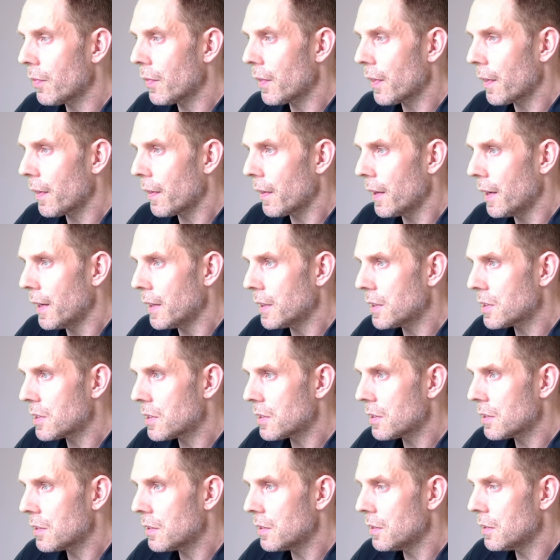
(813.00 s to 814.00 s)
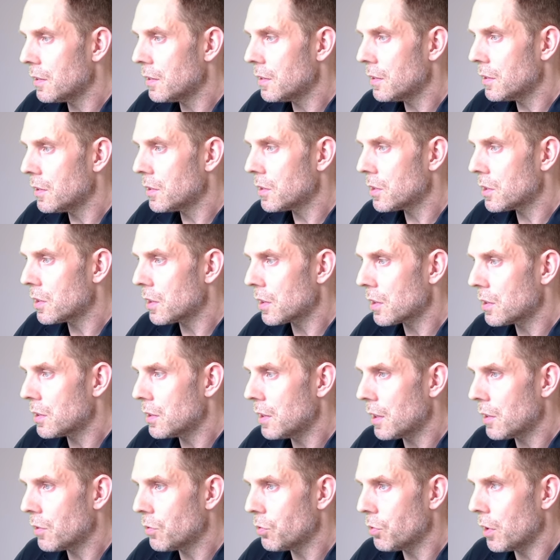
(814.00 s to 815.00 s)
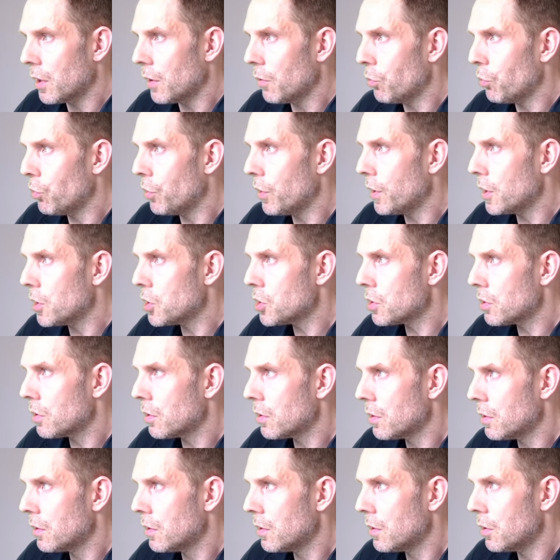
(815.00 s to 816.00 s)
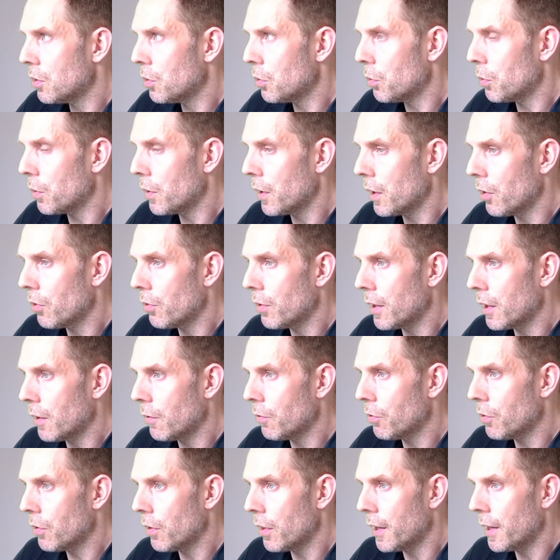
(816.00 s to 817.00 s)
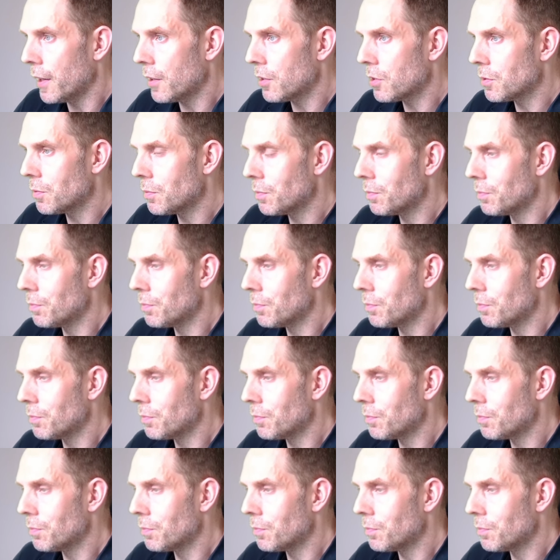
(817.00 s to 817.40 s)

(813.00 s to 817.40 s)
That's successfully finished. We are ready for that.